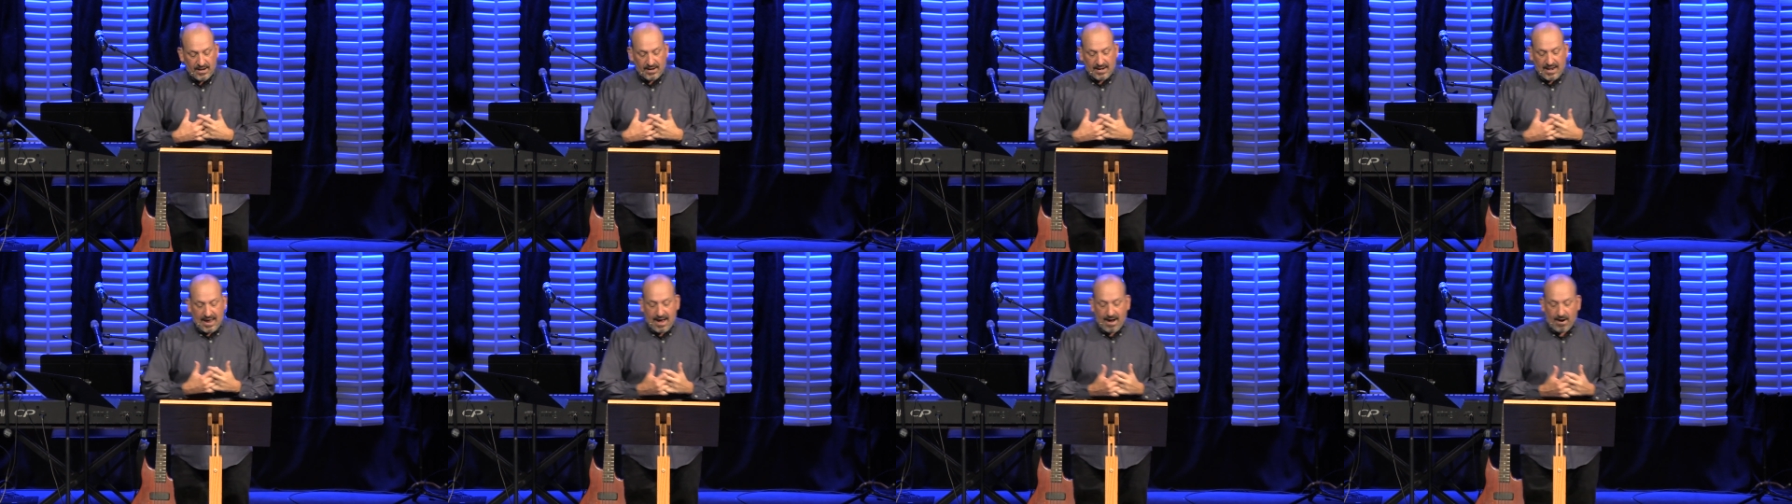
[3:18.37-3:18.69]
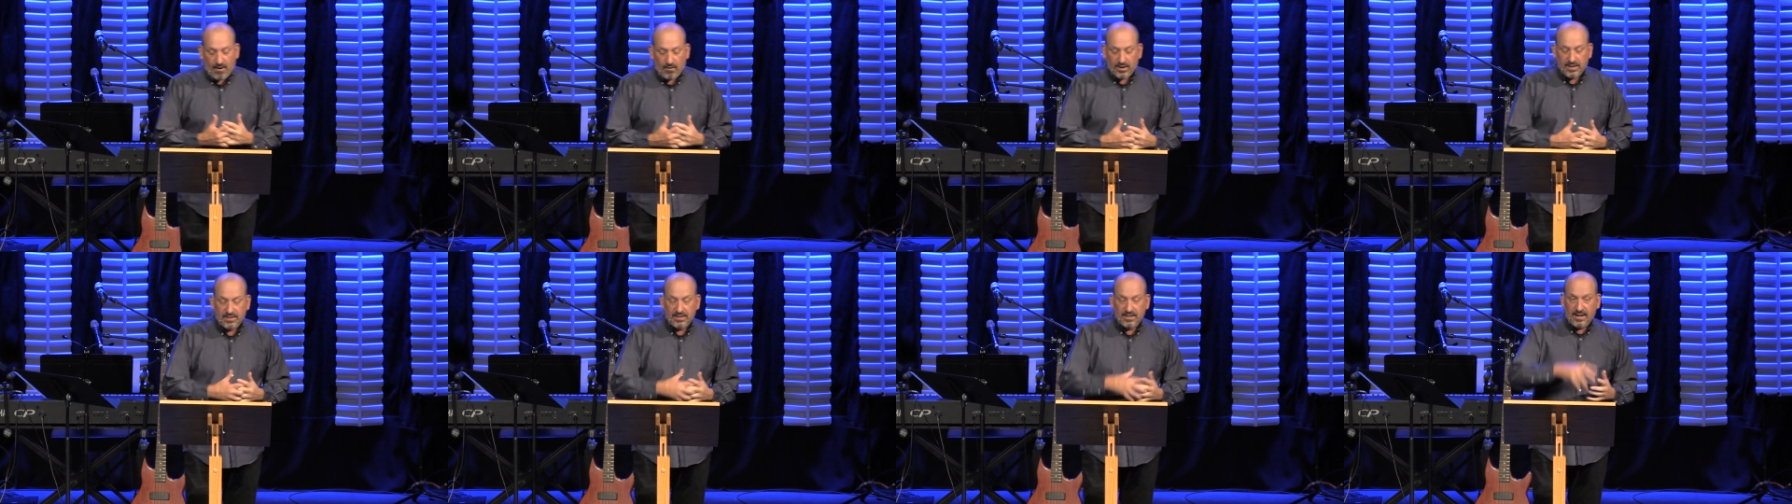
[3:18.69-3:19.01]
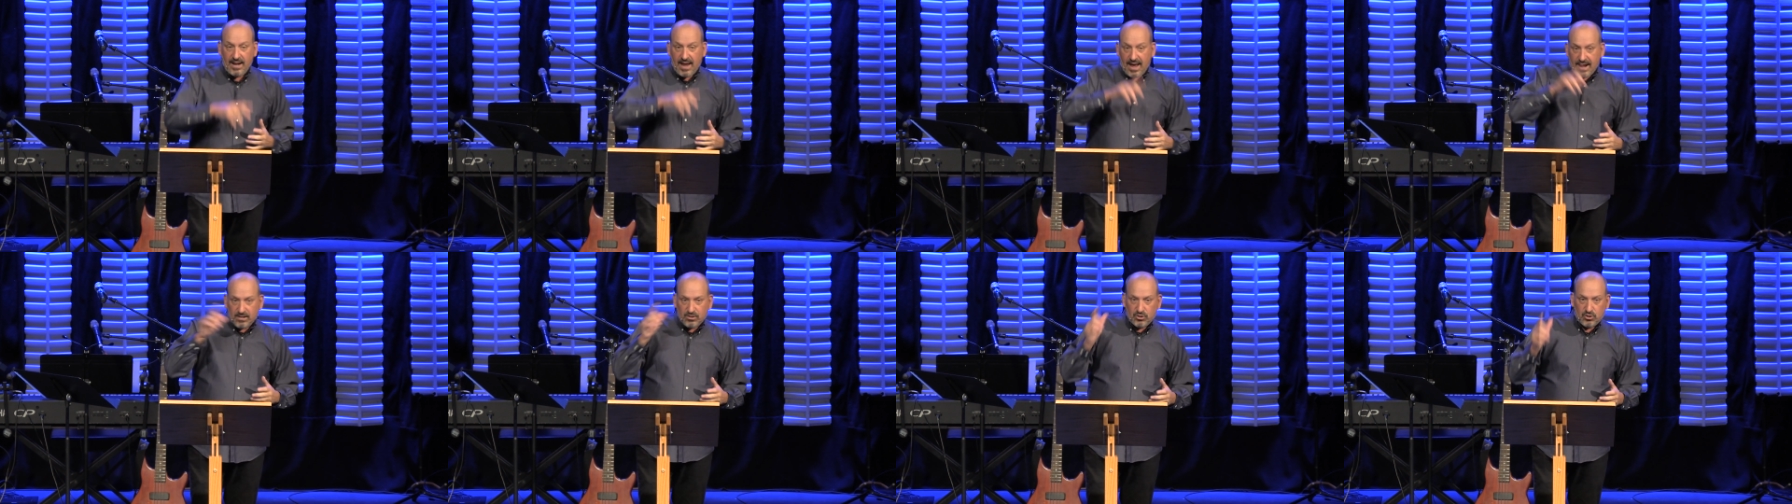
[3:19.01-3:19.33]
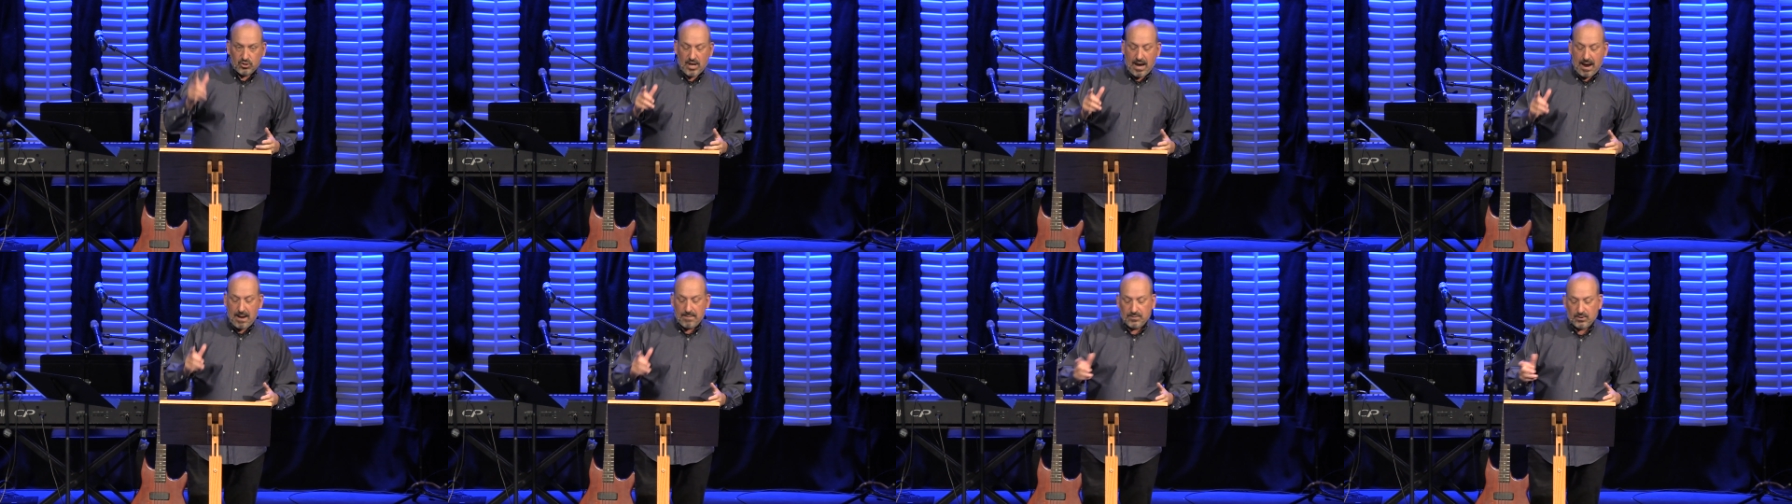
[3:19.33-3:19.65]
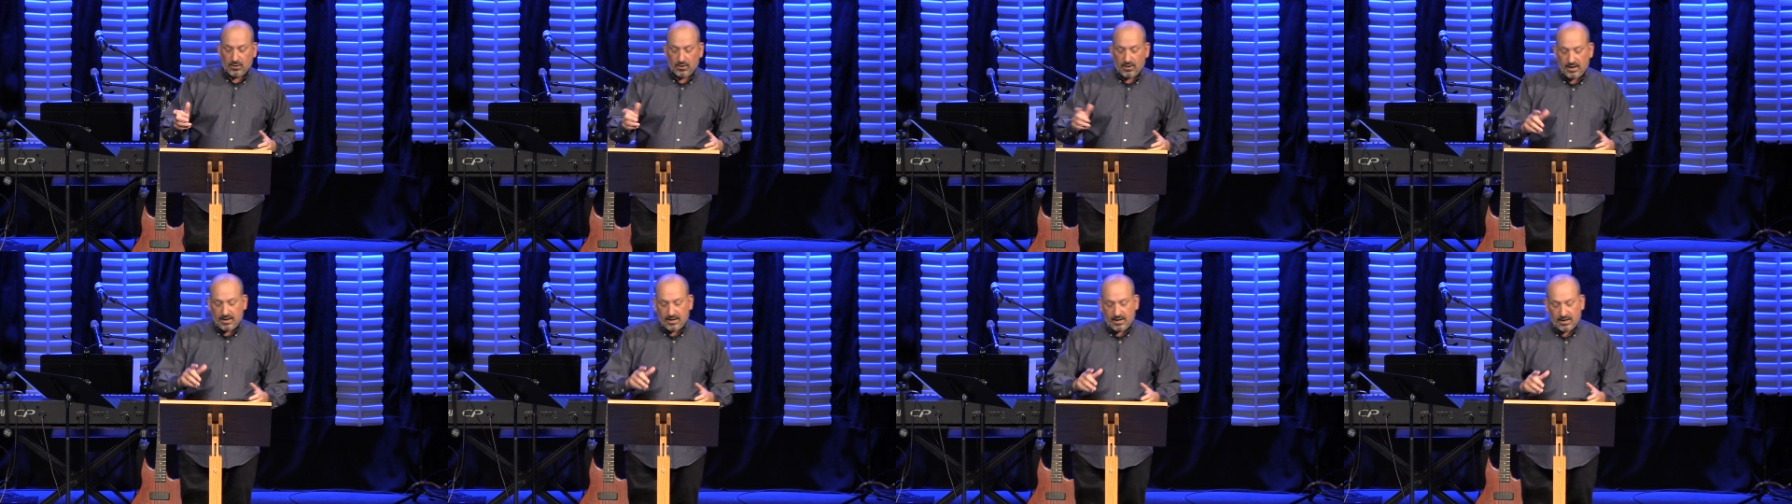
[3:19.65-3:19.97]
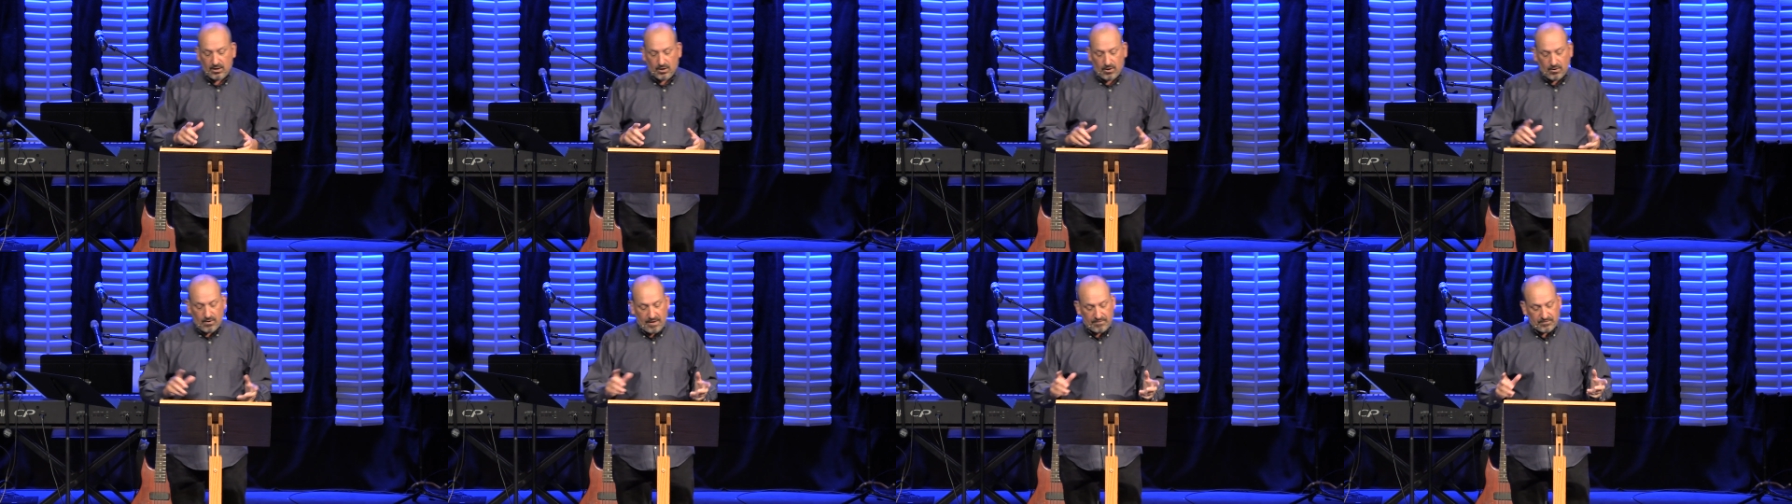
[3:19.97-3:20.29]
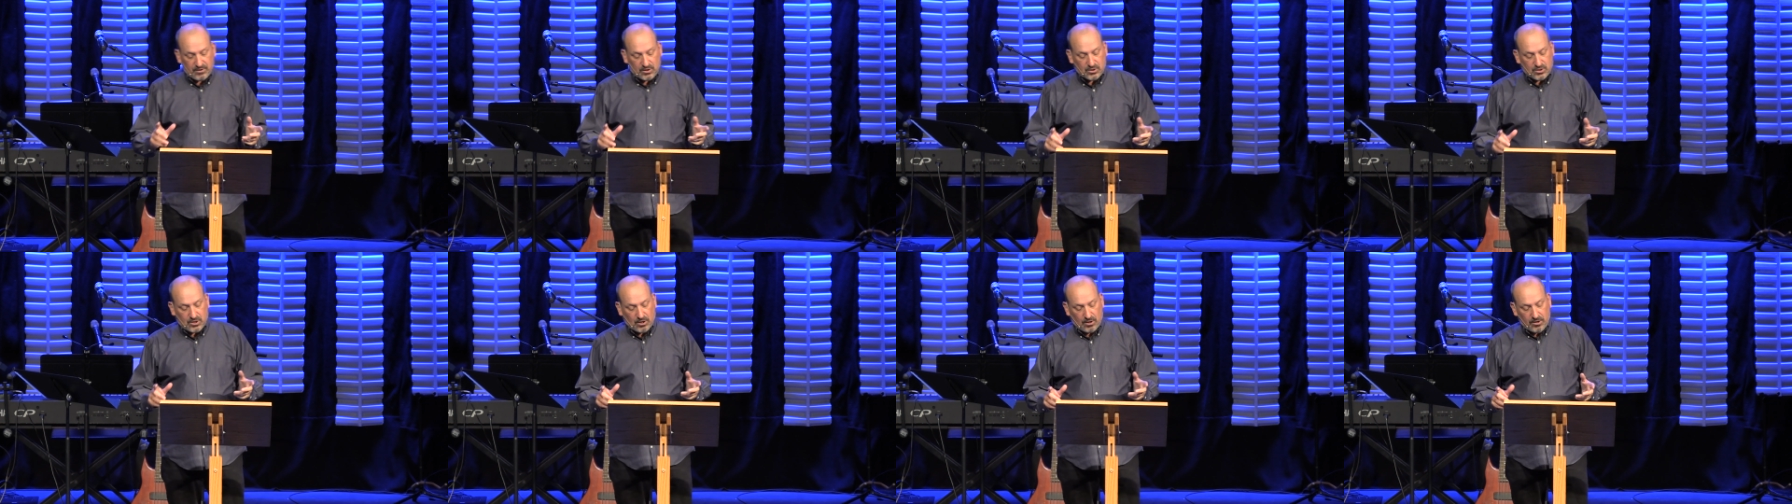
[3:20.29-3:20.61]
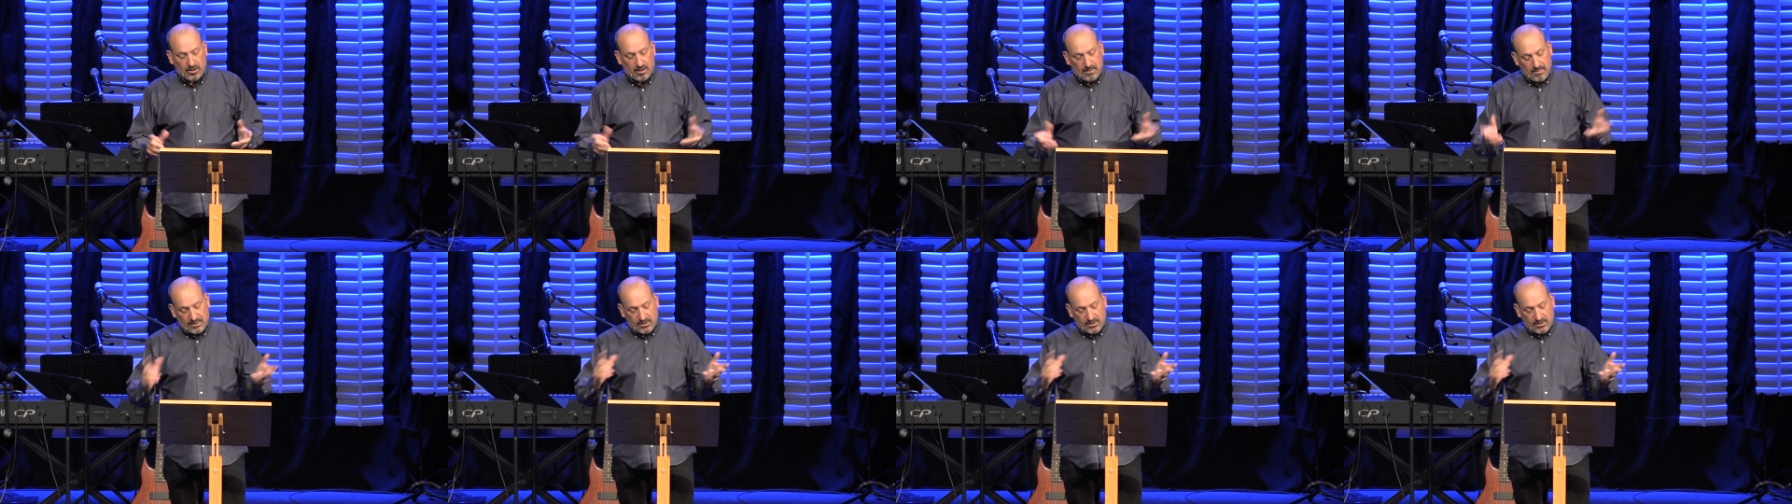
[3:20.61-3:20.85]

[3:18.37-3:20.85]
Now, in the next chapter, and you don't have to turn there,